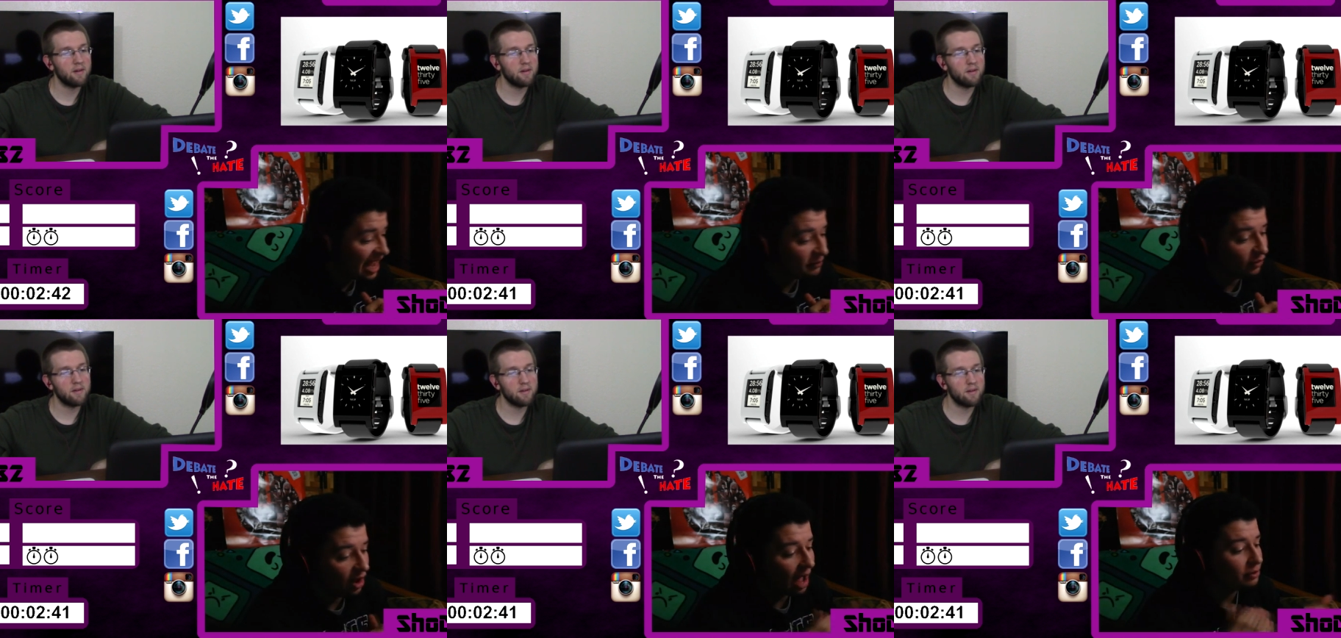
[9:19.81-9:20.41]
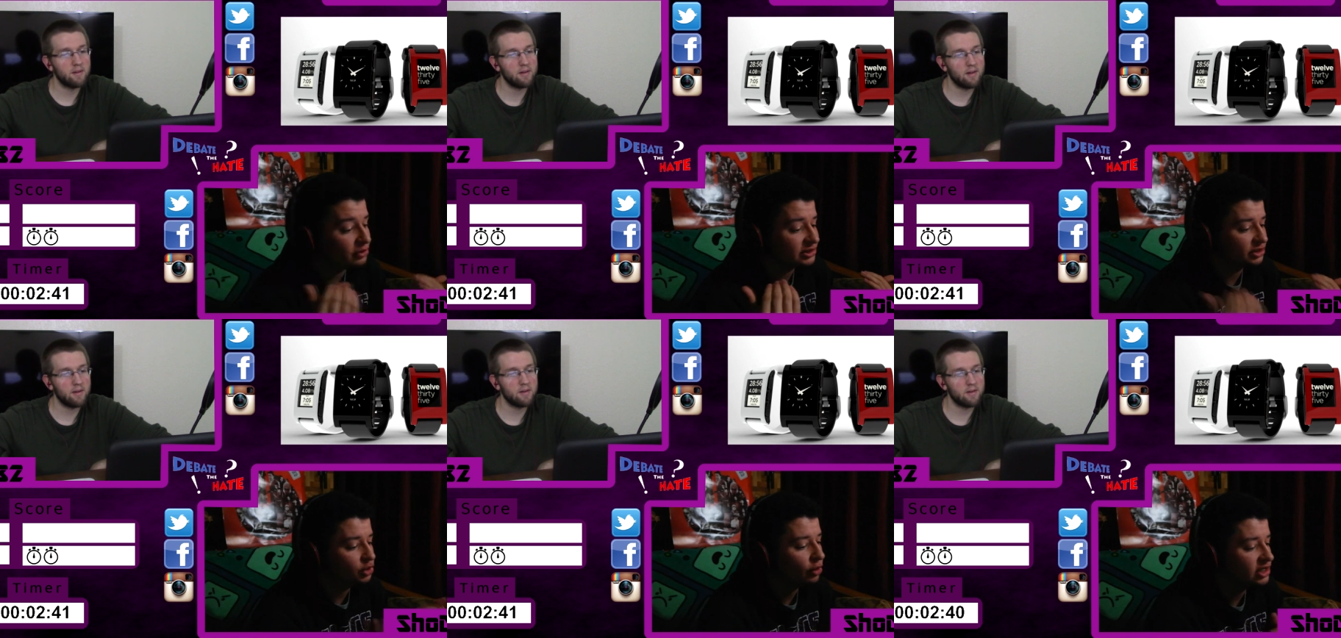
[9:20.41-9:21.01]
Speaker 1: Apple. Apple is
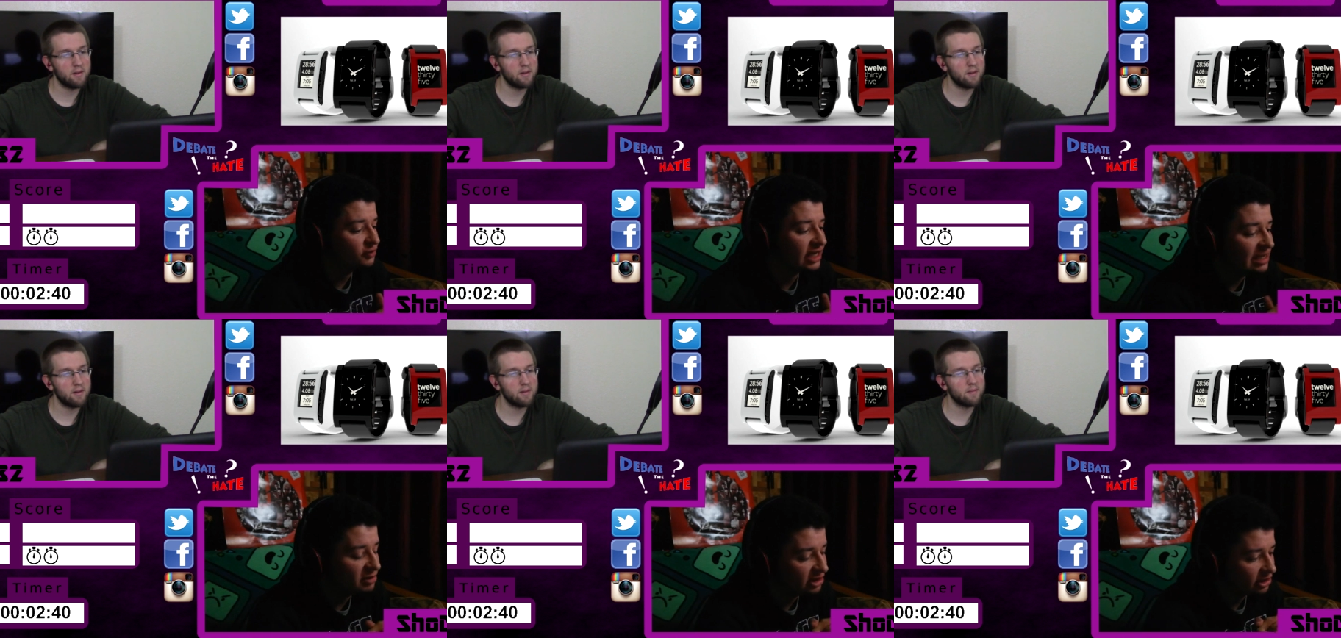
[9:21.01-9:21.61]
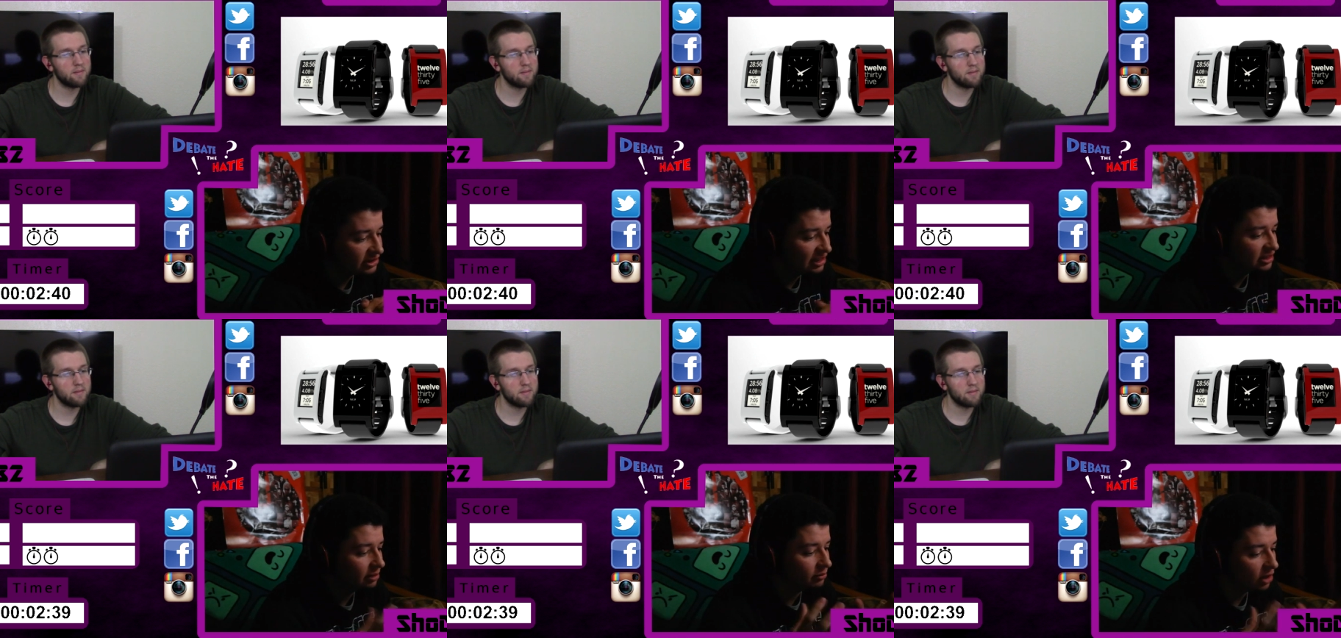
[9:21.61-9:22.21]
notorious for keeping their
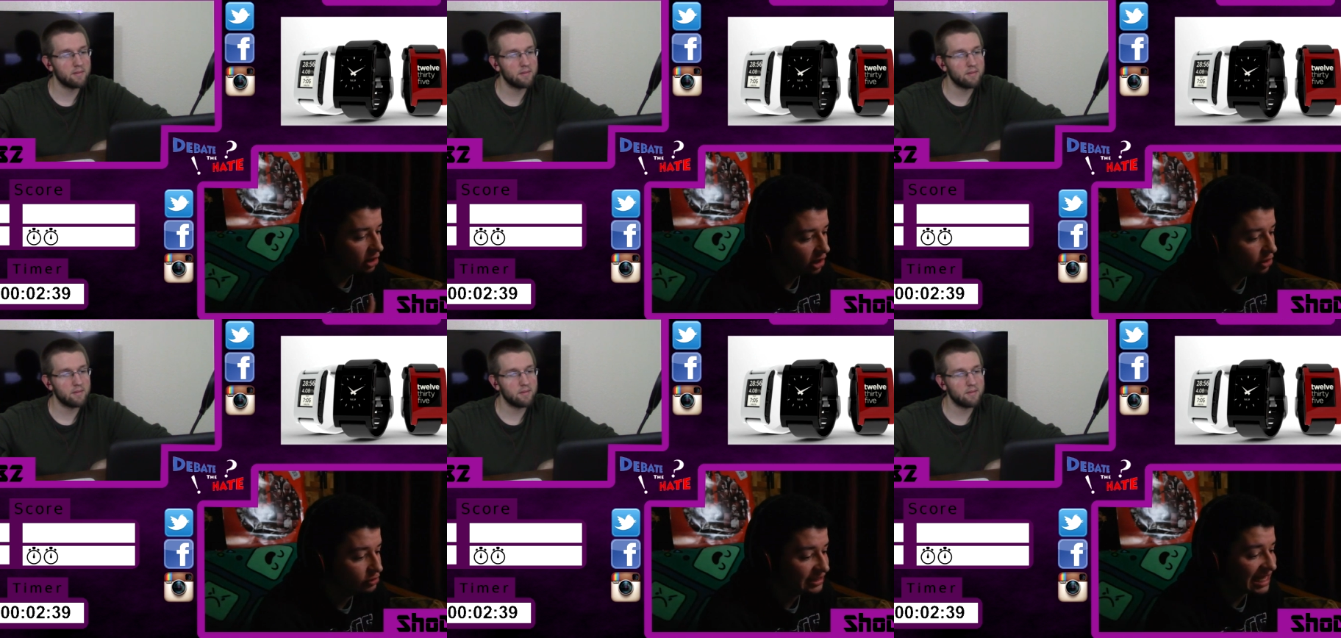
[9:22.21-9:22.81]
system closed. They